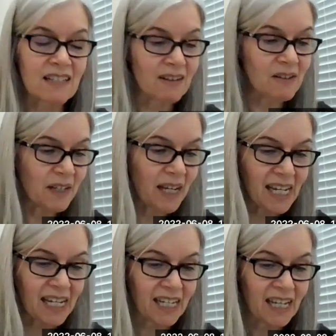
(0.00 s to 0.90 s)

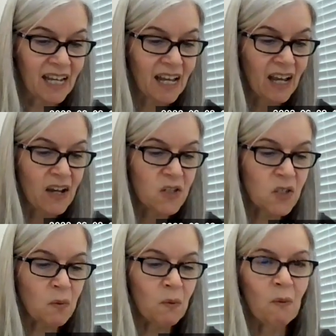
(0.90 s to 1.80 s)
Okay.
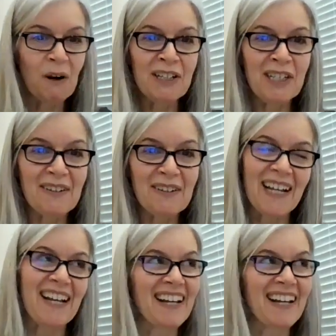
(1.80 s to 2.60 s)
So I